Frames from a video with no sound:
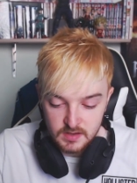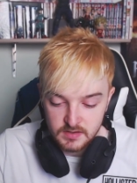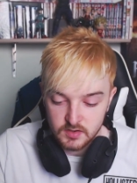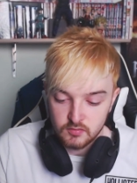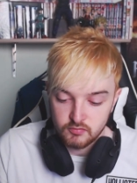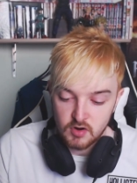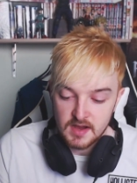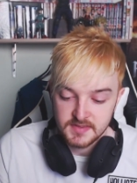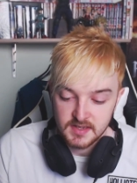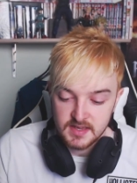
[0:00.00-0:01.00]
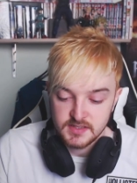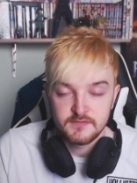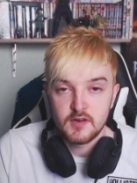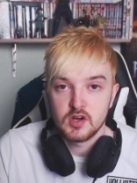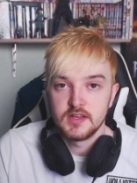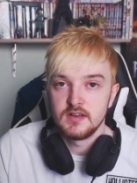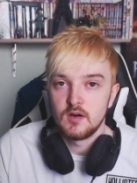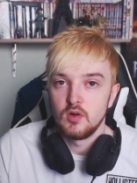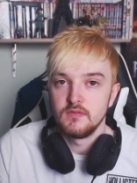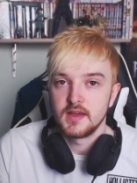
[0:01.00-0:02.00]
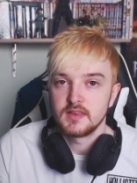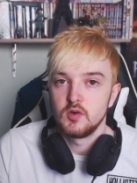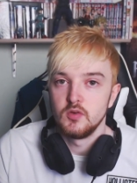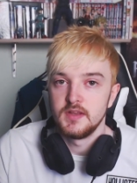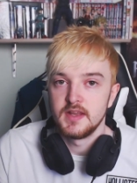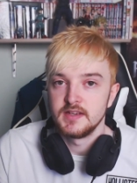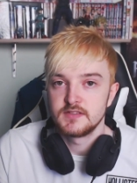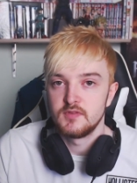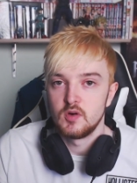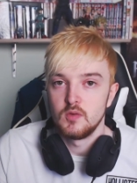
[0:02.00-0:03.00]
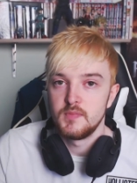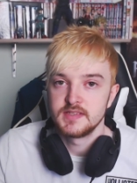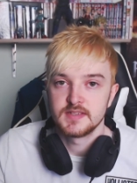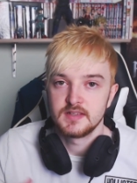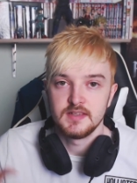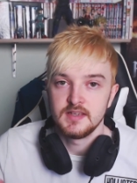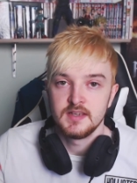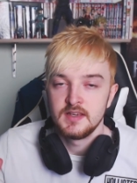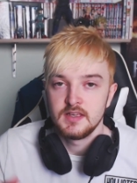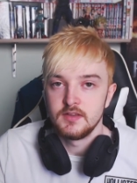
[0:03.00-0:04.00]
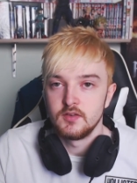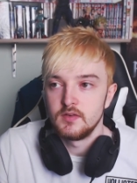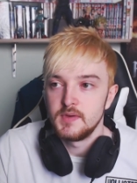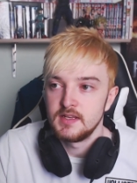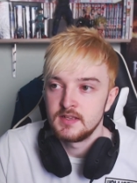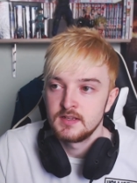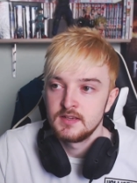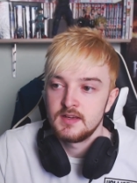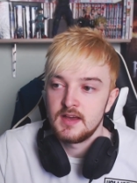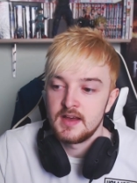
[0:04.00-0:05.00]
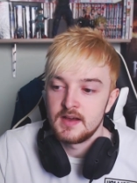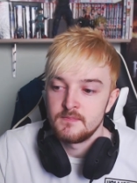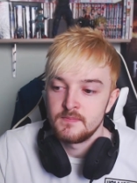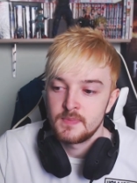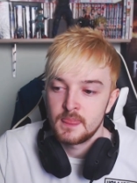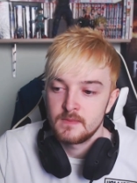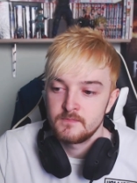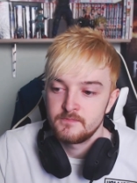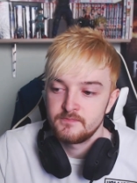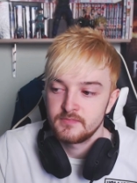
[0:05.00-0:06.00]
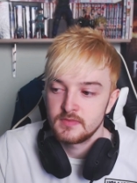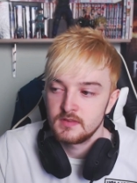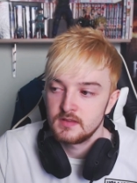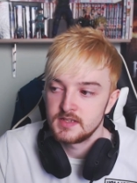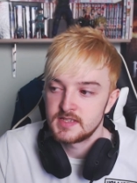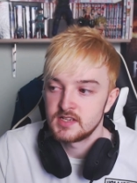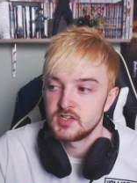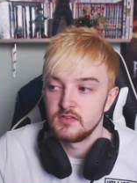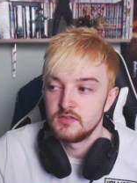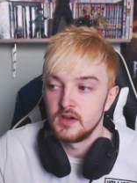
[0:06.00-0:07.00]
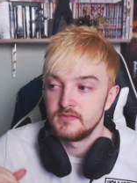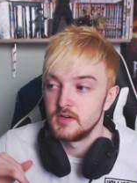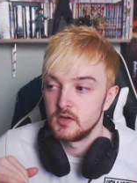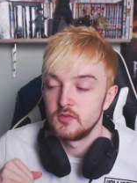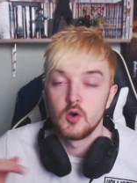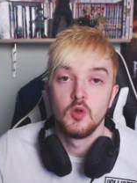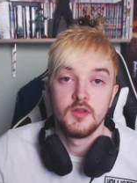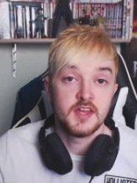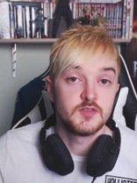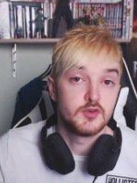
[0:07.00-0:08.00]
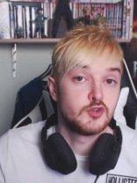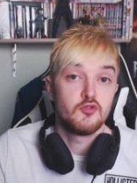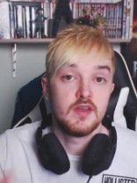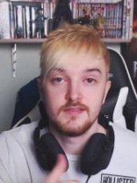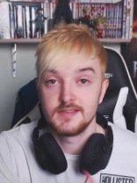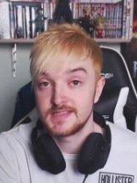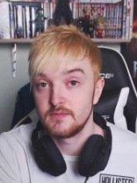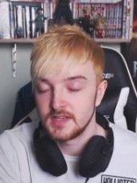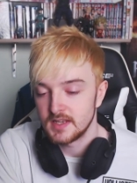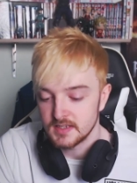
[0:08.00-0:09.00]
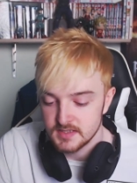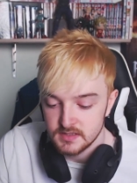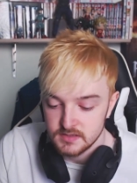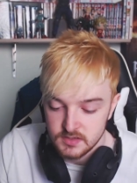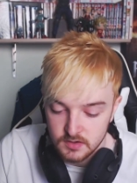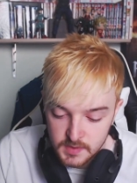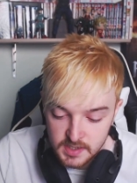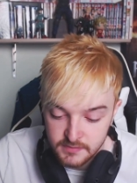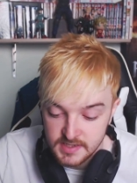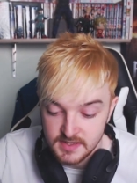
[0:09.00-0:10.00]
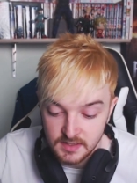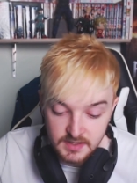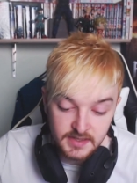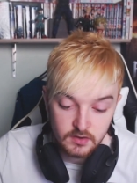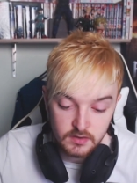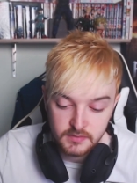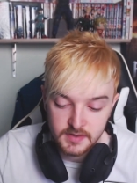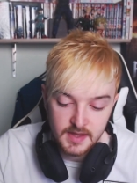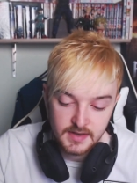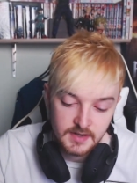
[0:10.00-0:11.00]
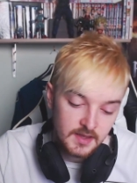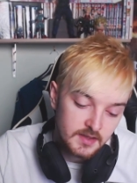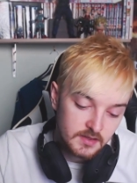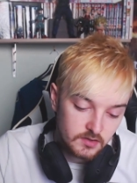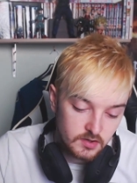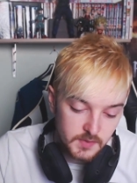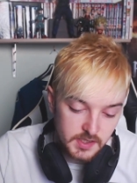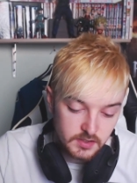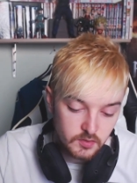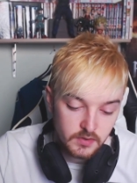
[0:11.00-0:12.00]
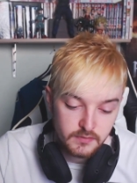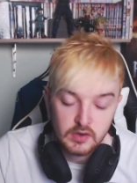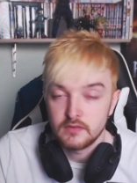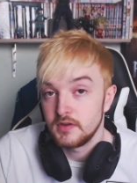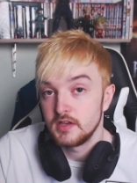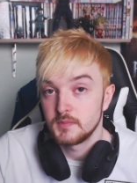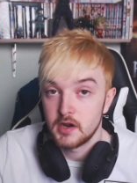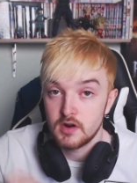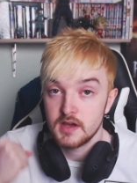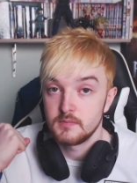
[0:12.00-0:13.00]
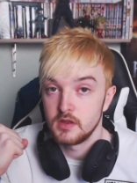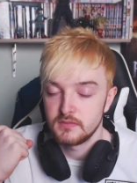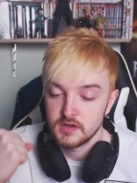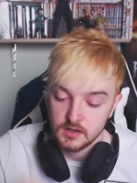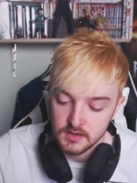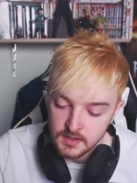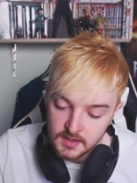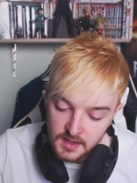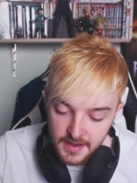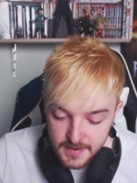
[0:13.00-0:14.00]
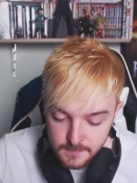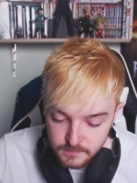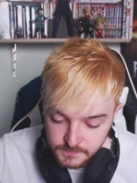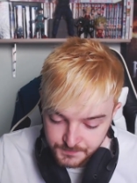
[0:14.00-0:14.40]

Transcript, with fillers: you know, wrath against fucking all of like the Holy Knights for basically, you know what I mean, um, essentially the, the the Holy Knights portraying the Seven Deadly Sins, you know what I mean. If he's the leader of it, then you know what I mean, you don't want to fucking face my wrath, motherfucker. Um,